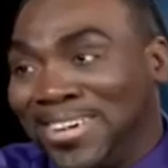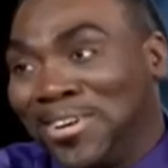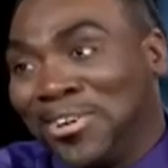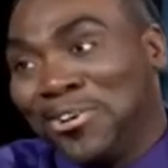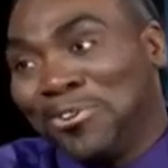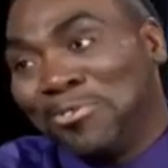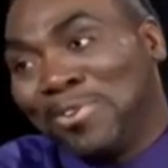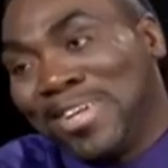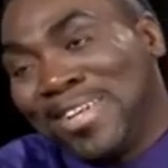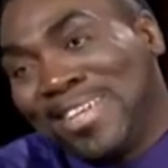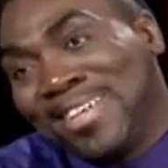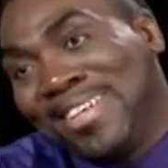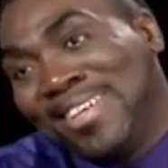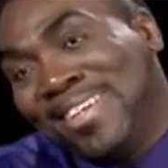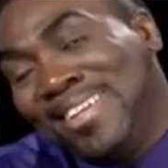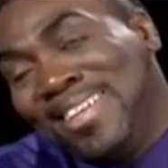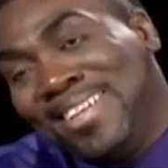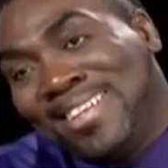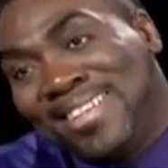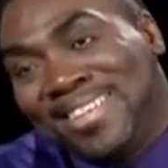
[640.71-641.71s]
Oh yeah. my
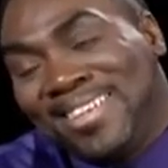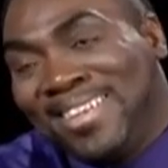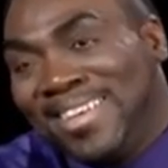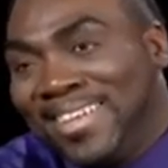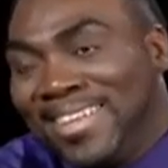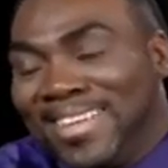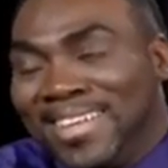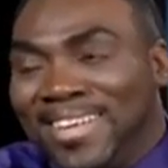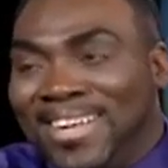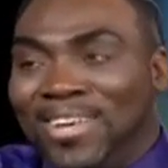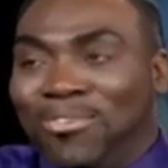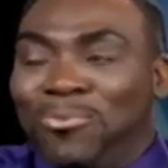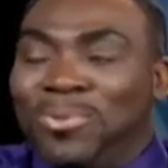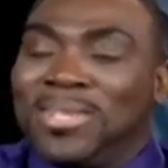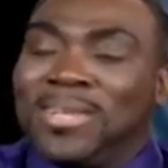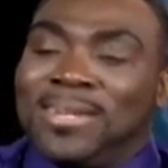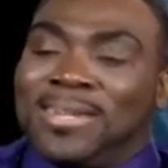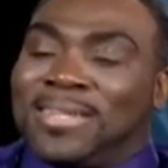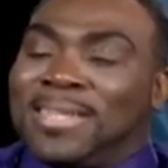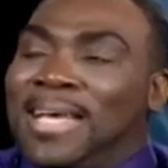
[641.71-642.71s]
goodness. Yeah. Now,
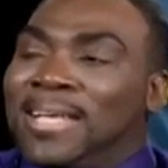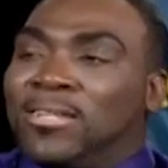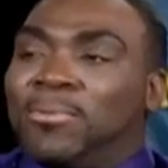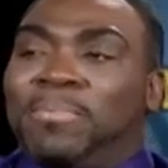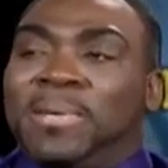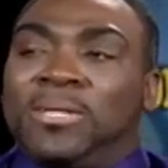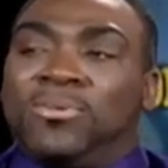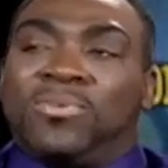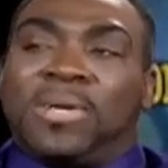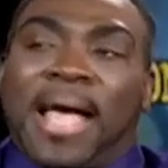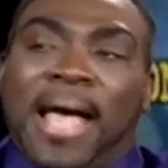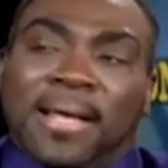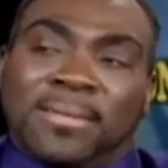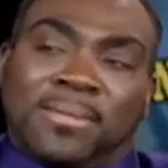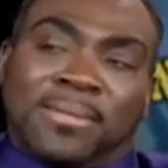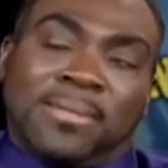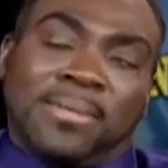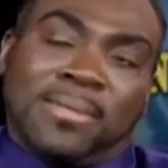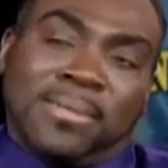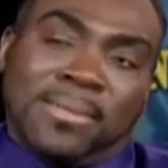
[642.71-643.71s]
what's it going to take to beat you guys?